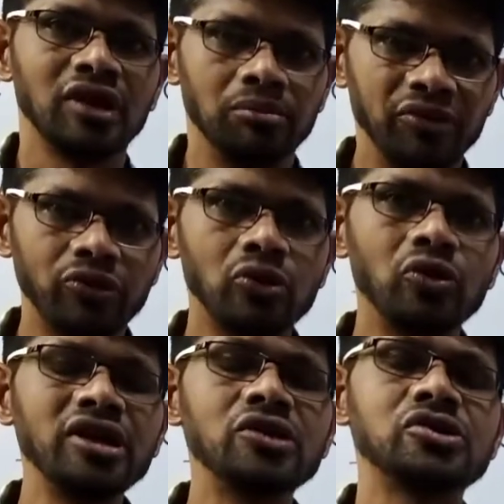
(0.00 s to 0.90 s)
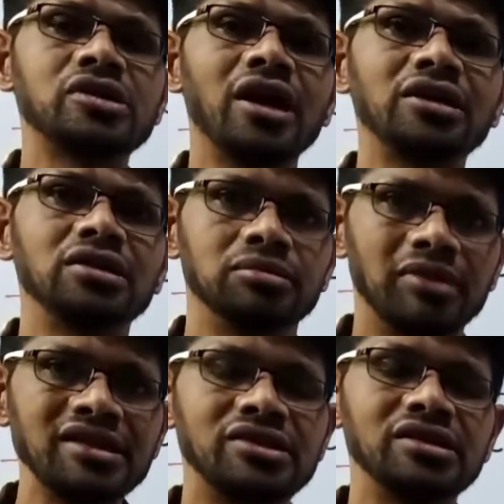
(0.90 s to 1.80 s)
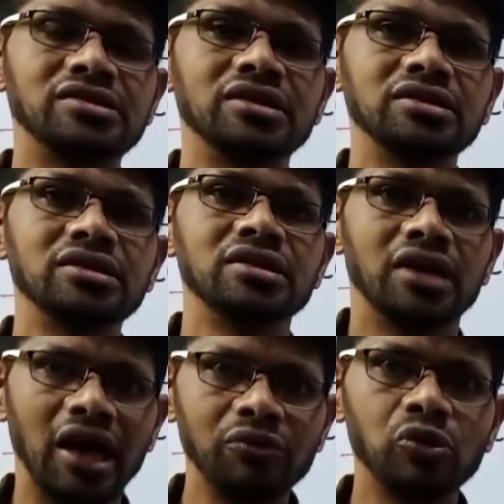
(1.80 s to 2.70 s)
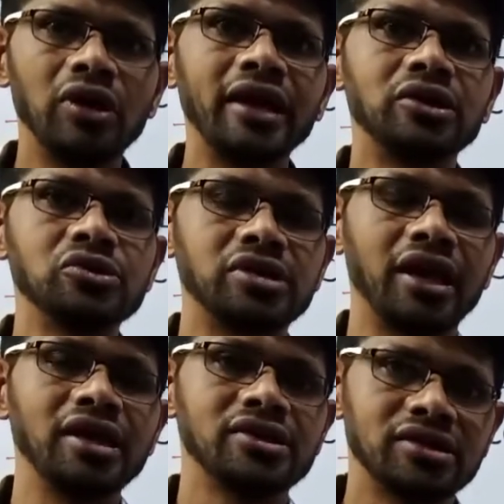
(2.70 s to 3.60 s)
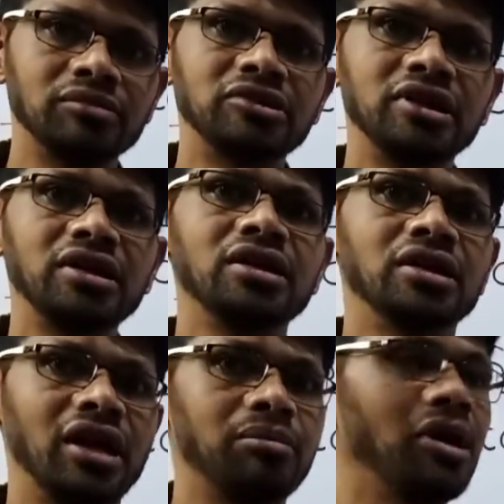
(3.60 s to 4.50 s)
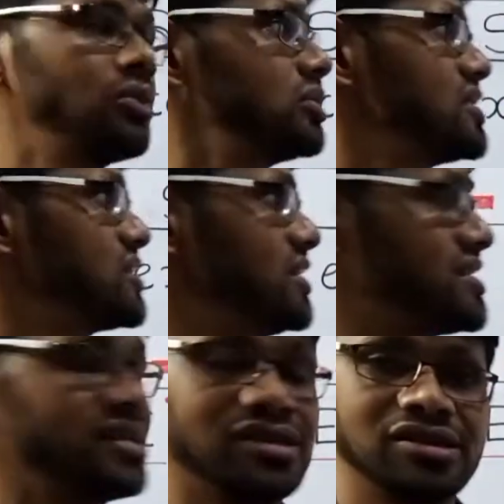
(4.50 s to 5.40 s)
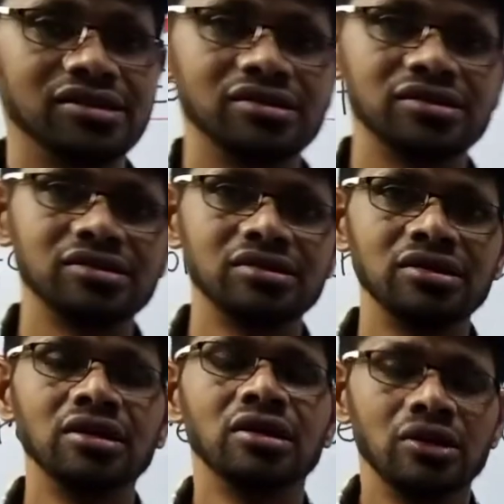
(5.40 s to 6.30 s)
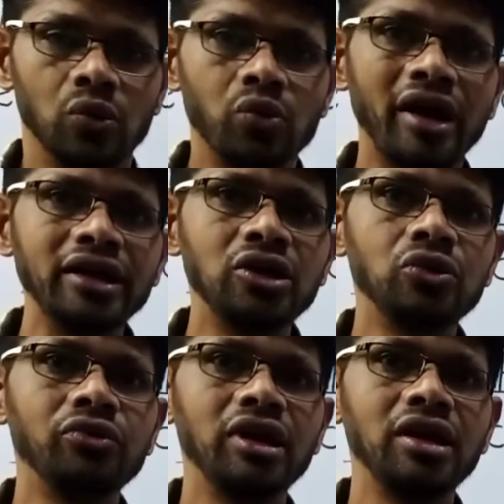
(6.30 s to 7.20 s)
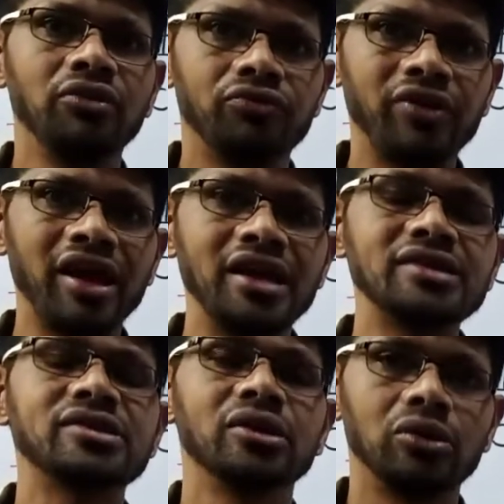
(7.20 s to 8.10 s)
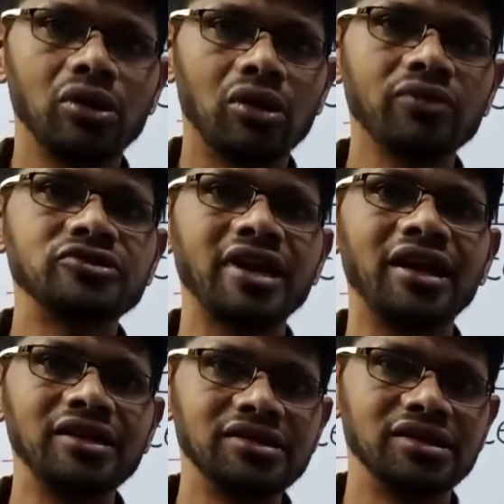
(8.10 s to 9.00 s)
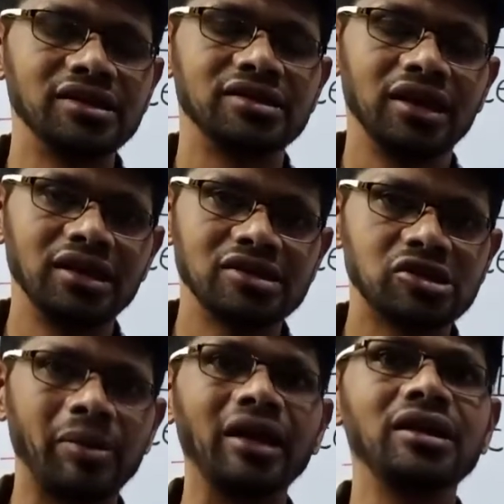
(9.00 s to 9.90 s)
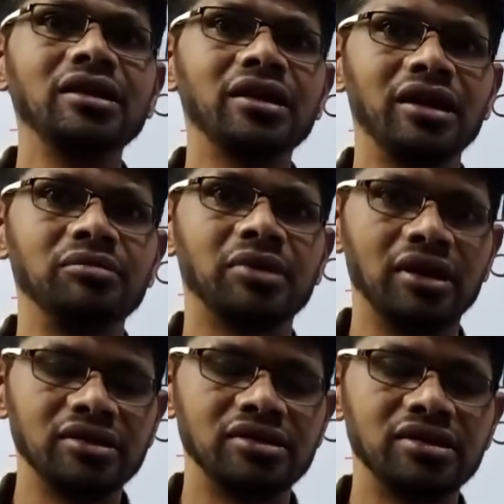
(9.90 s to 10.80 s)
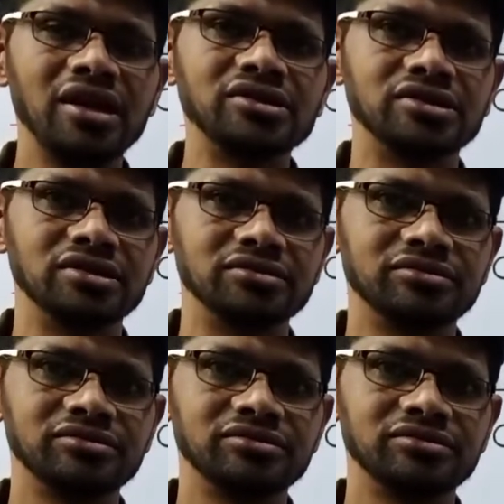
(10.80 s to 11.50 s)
Before going to start my session, I would like to say something about this lesson. Why do we face a lot of challenges in spelling and pronunciation?